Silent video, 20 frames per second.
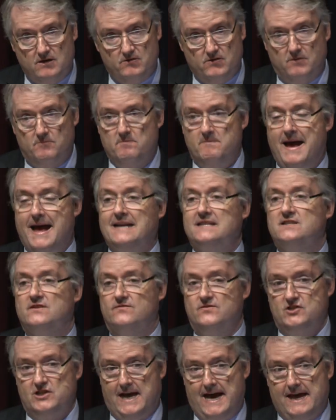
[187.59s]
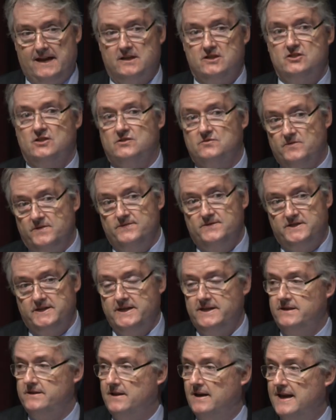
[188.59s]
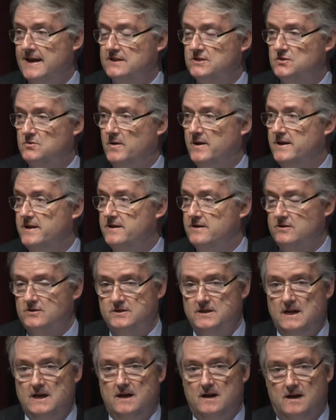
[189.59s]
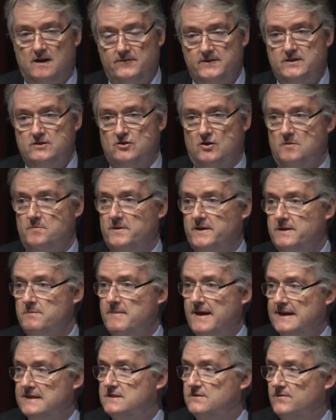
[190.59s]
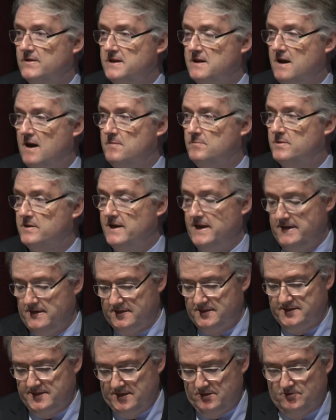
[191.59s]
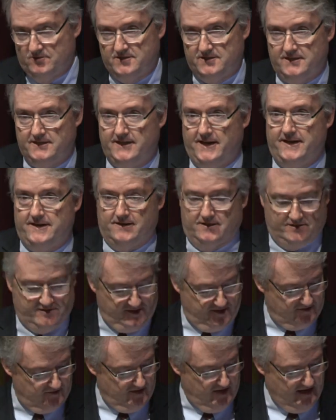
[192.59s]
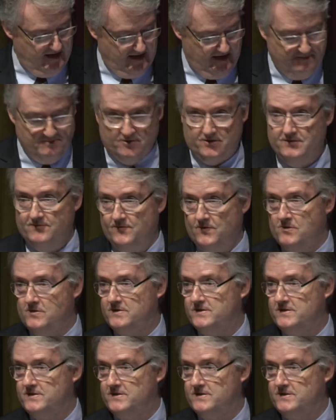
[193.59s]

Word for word: the massive challenges we've seen in the last 20 years of interpreting massively complicated sequencing data. So I'm looking forward